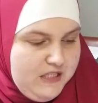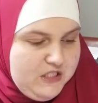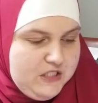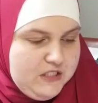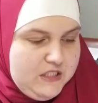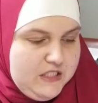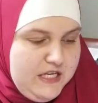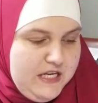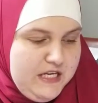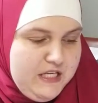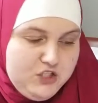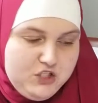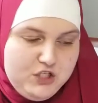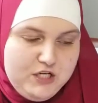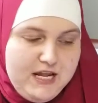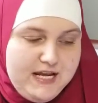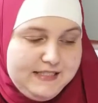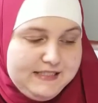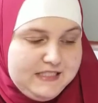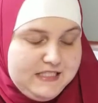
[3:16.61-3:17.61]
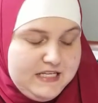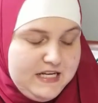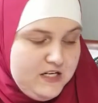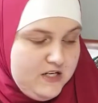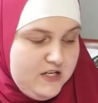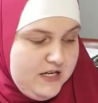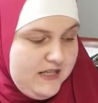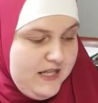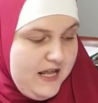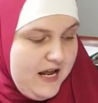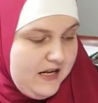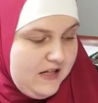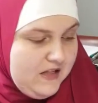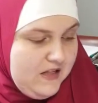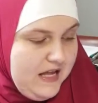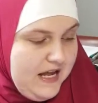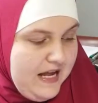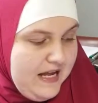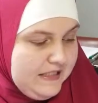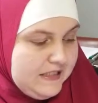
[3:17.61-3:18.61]
to teach next year in that
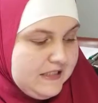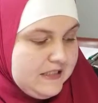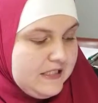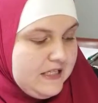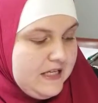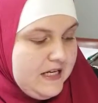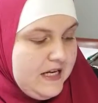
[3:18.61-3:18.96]
class?